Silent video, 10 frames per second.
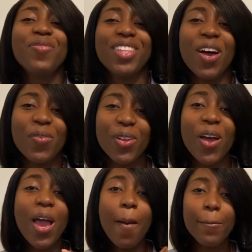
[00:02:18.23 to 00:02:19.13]
down
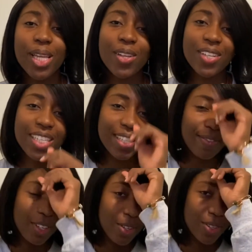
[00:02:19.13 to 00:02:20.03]
below this
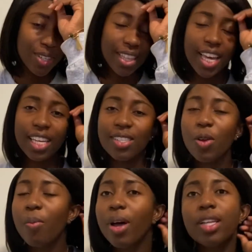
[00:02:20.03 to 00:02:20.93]
video. So thank you so
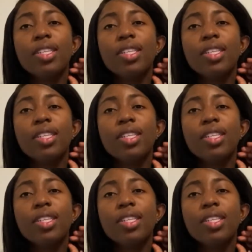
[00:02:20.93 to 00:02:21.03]
much.